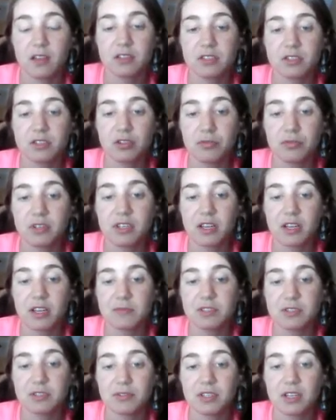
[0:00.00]
So 3
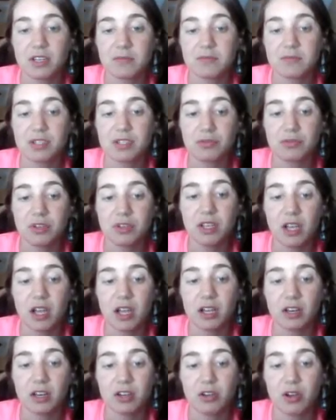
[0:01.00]
times 3 times 3.
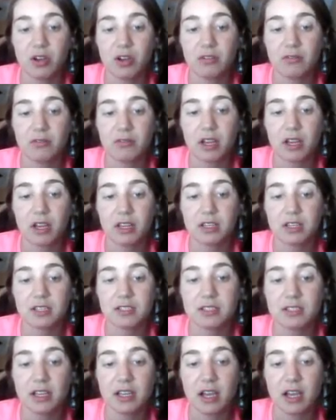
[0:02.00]
I'm going to go ahead and write
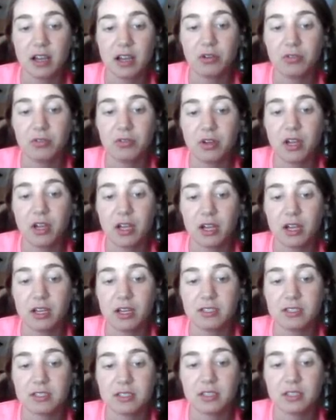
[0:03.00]
this out
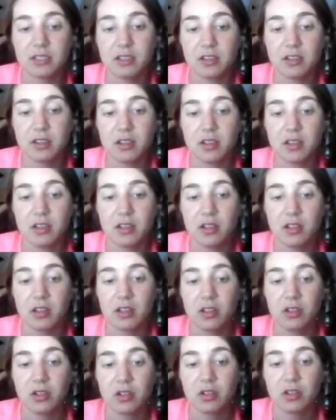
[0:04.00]
as
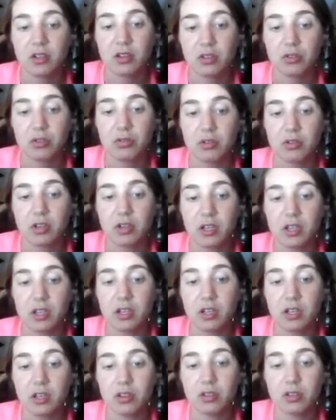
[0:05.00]

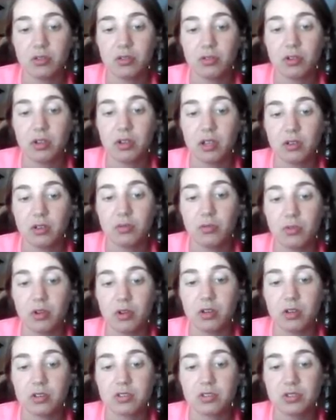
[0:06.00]
3, 3,
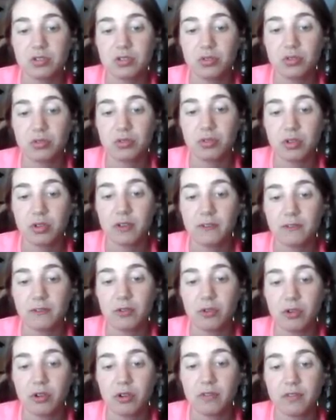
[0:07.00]
1, 2, 3,
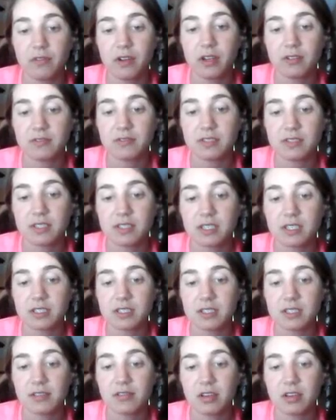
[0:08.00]
4, 5, 6,
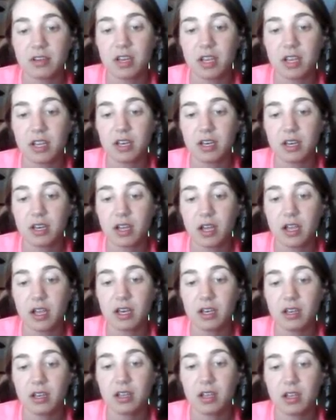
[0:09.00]
7, 8,
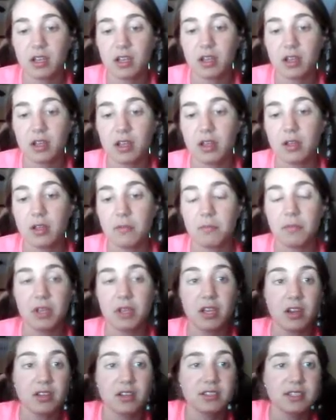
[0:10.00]
9.
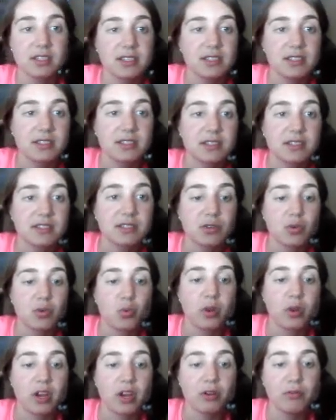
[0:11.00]
Because this is a
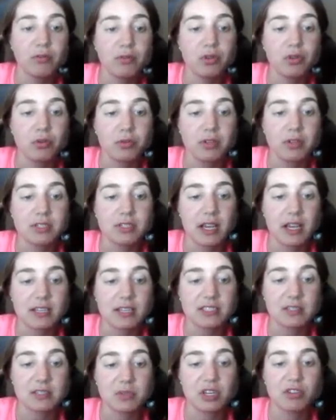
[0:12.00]
square root, it's
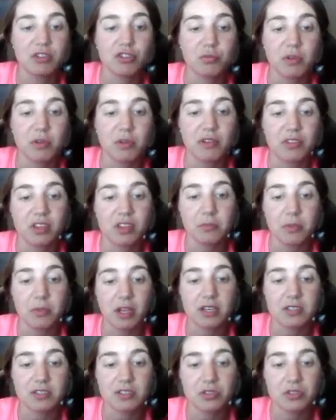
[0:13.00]
asking me to group everything
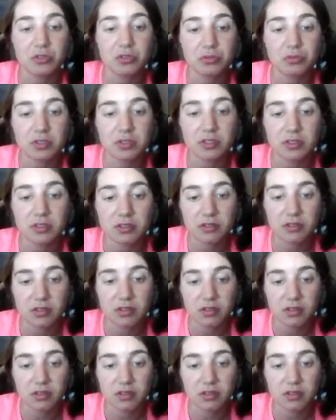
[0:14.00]
by 2's.